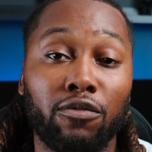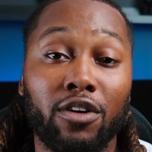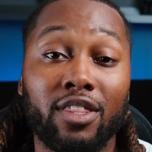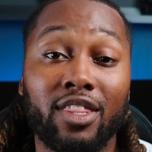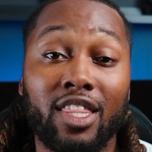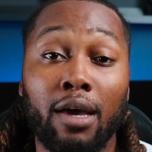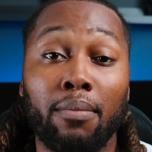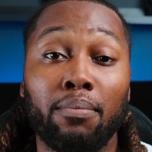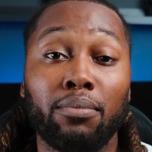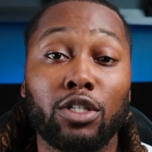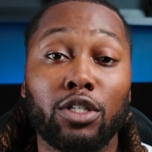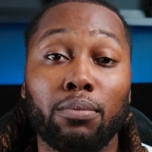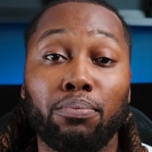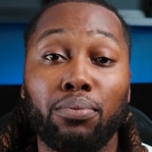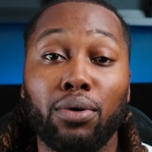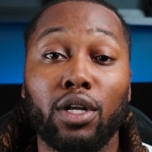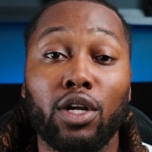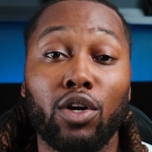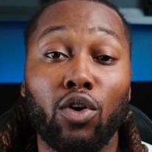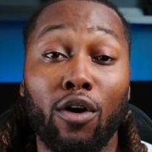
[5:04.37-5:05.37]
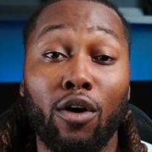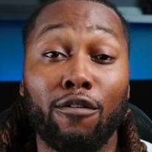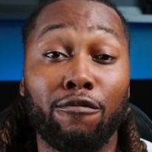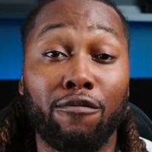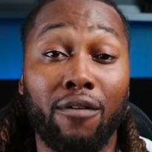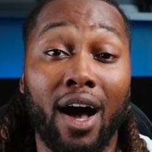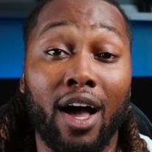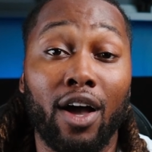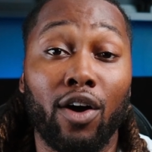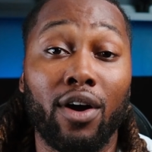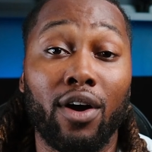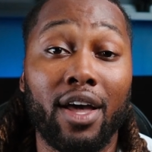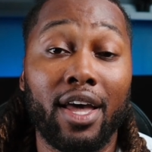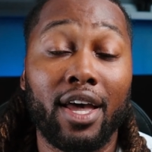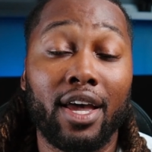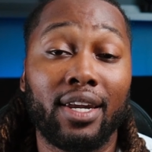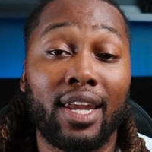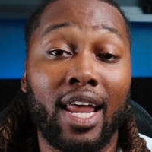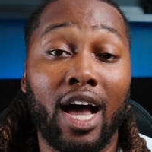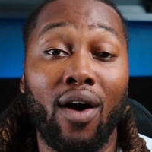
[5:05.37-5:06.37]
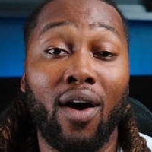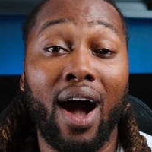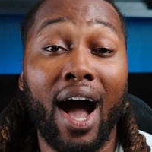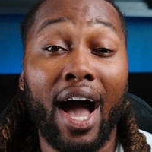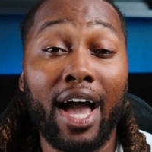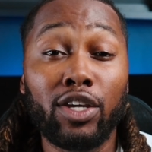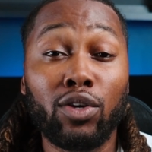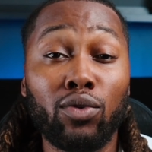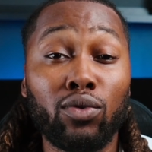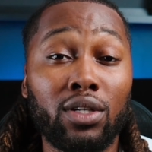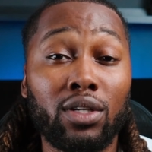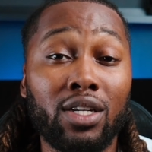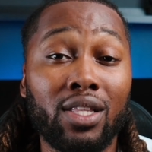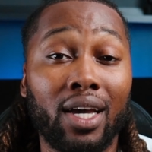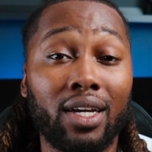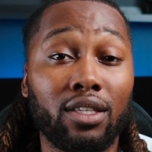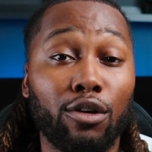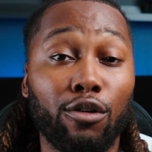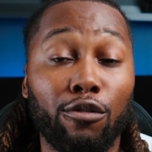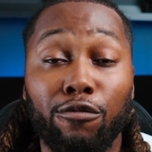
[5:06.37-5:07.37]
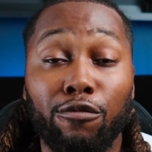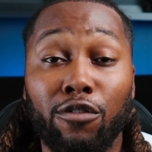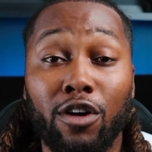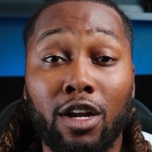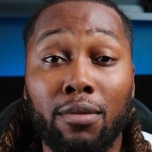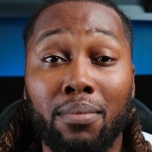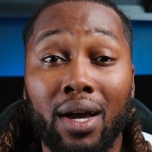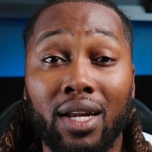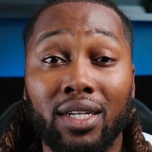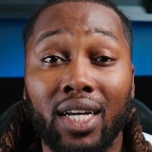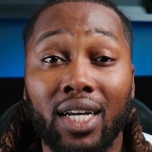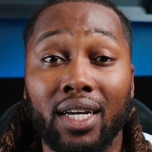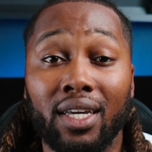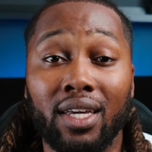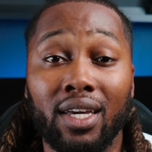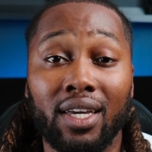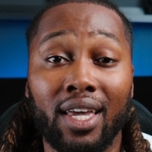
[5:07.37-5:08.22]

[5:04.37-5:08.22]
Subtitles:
for them to put it on file. Now, I usually like to fund my checking